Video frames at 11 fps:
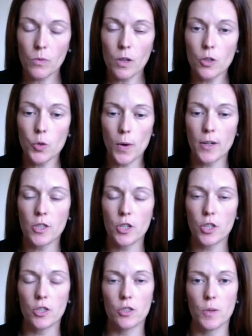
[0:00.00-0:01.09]
So what we're actually
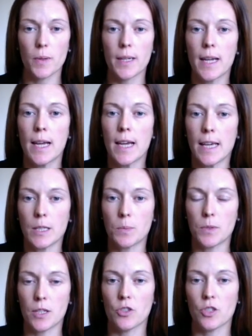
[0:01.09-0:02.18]
looking at doing is
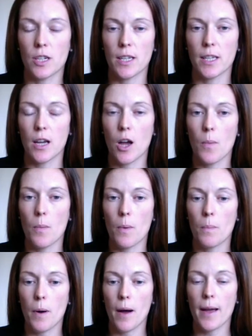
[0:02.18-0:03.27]
potentially
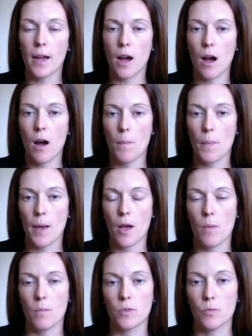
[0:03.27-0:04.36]
buying up
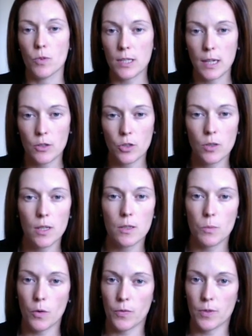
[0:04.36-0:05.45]
some retail units,
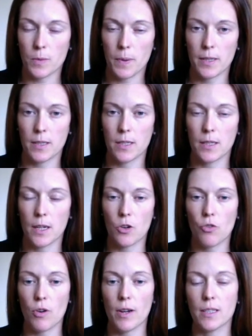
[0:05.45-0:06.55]
office spaces, and
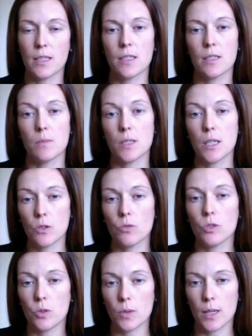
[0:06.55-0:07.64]
creating some single
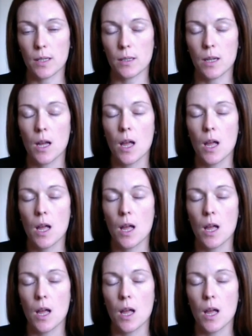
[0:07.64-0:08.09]
units.